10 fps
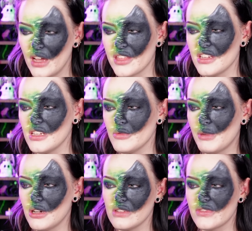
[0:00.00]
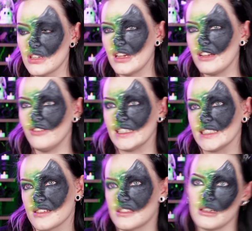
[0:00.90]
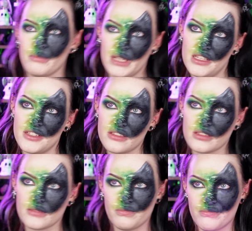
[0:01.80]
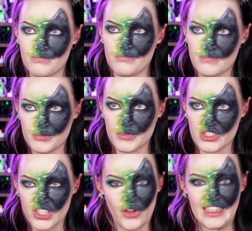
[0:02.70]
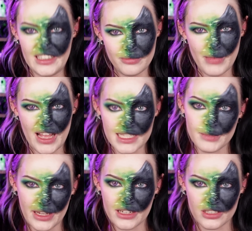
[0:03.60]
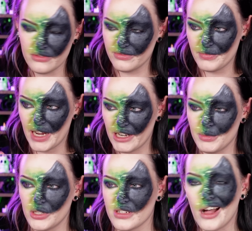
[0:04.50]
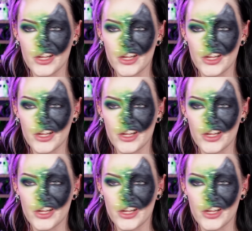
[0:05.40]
I think it was part of the Fantastic Beasts side aspect of Harry Potter.